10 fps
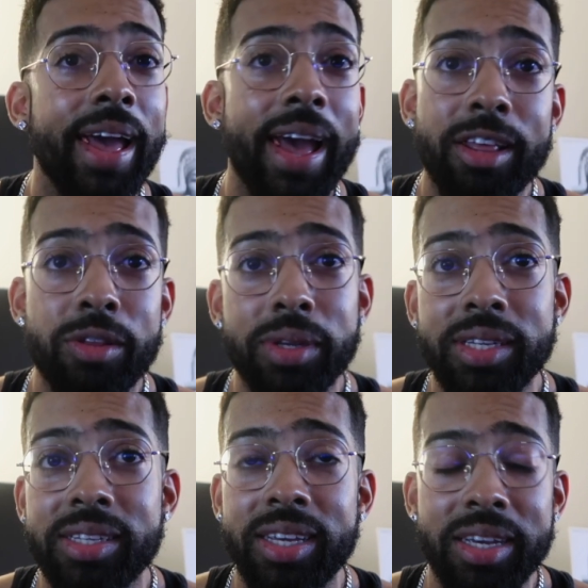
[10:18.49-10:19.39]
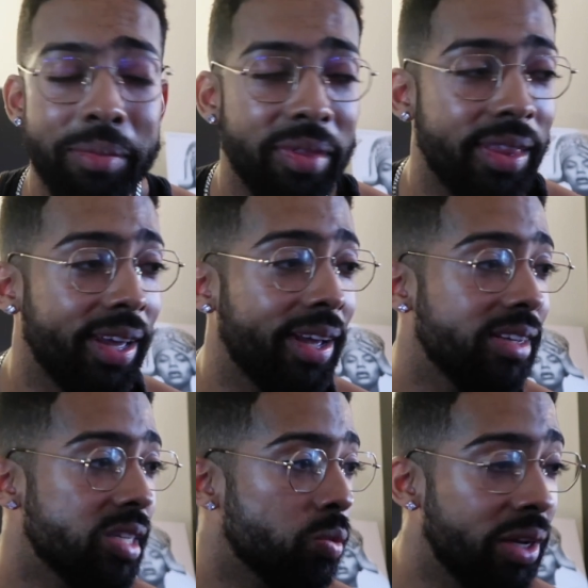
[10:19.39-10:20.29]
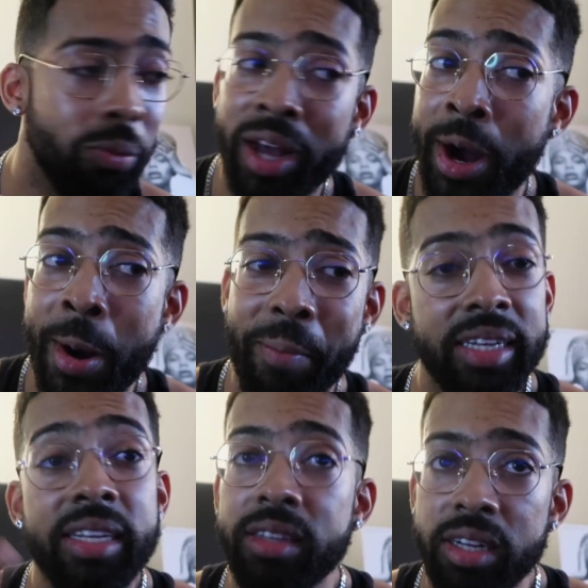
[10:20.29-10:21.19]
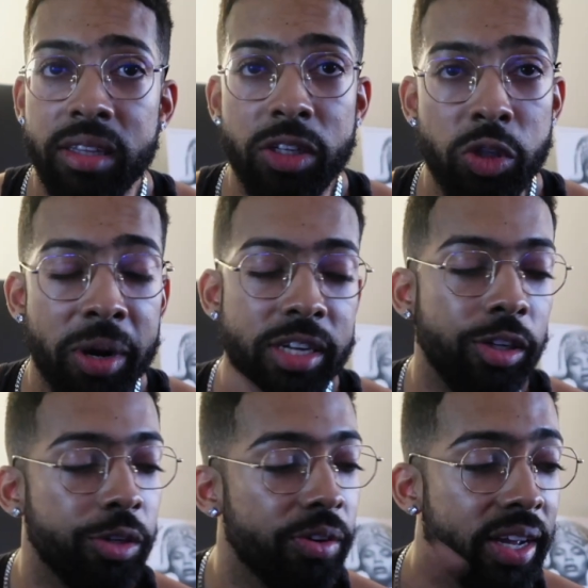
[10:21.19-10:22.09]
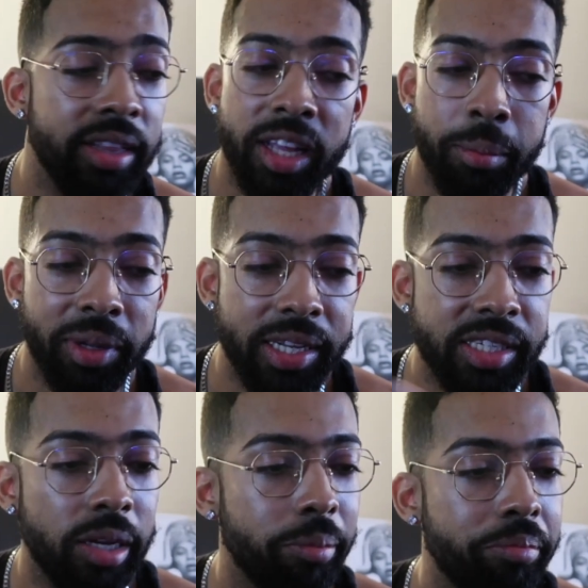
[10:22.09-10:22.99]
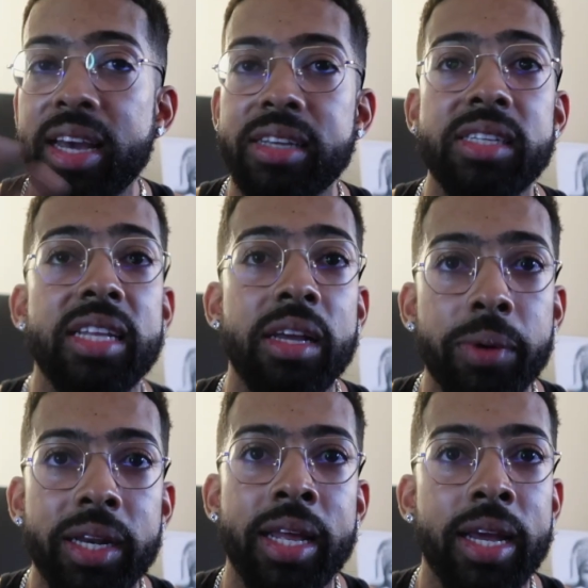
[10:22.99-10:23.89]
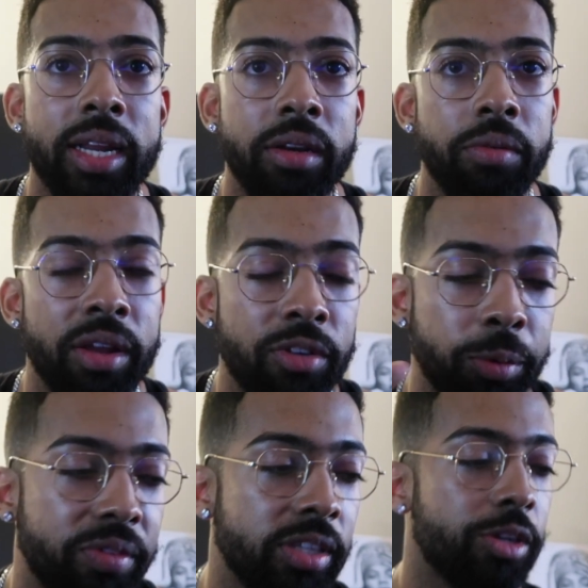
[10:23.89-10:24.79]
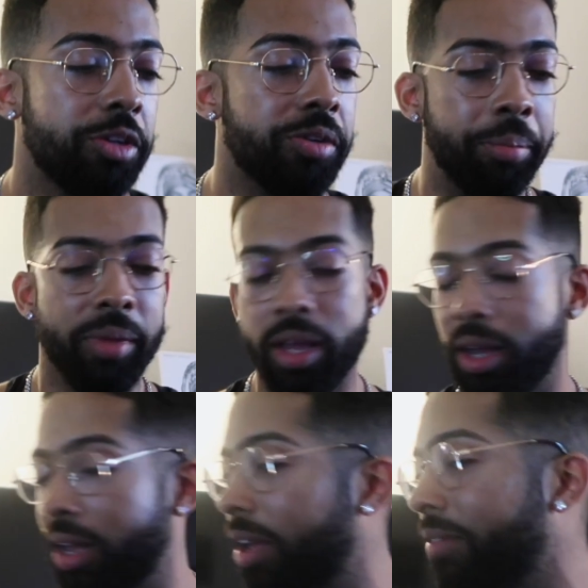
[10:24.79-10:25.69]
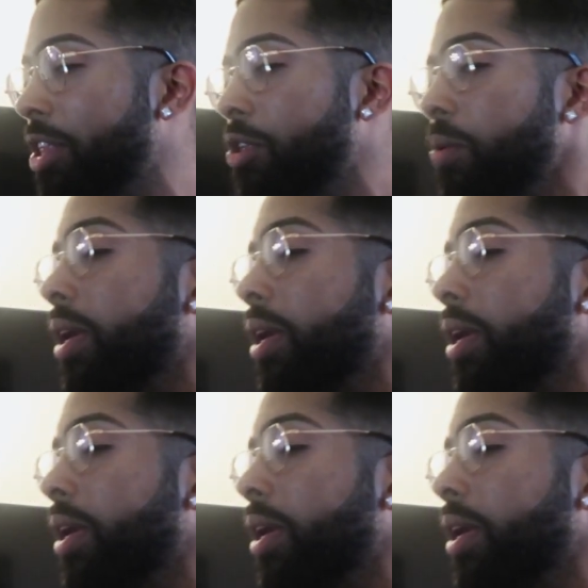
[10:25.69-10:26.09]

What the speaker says: as you can see, things went well. They did the two-part surgery again, the embolism. The next day they went ahead and removed the surgery. You